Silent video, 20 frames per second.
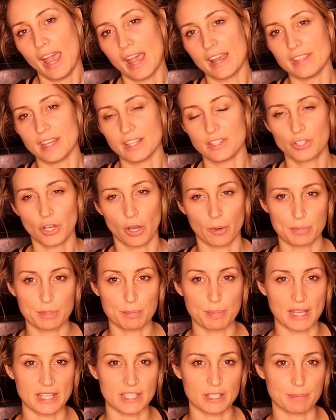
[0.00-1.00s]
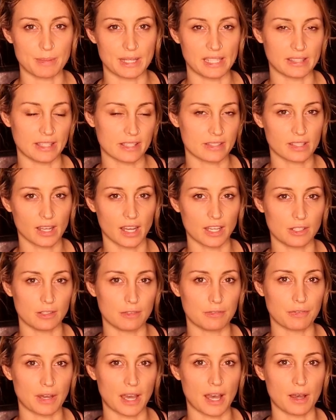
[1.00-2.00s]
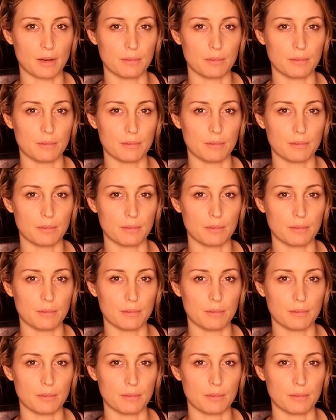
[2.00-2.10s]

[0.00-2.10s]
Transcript: And then topspace being this kind of